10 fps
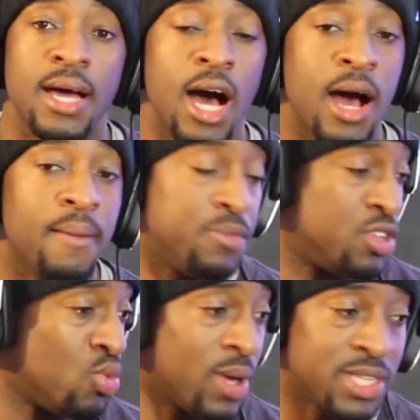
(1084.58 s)

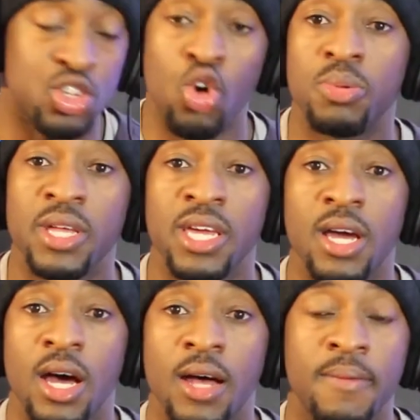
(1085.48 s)
You want the Dolby
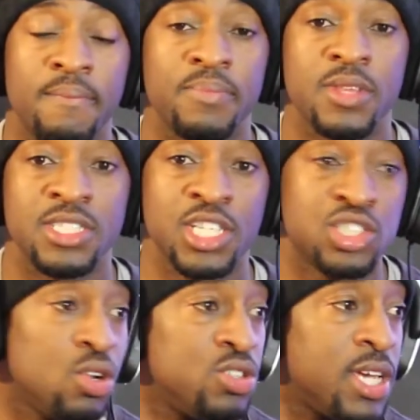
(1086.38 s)

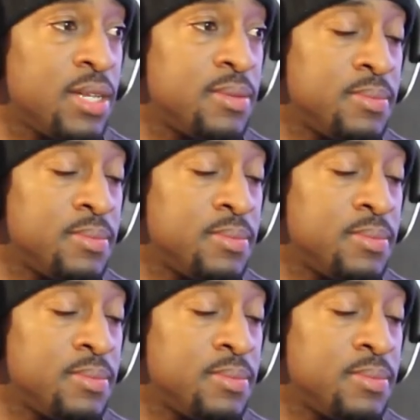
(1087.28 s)
digital? You said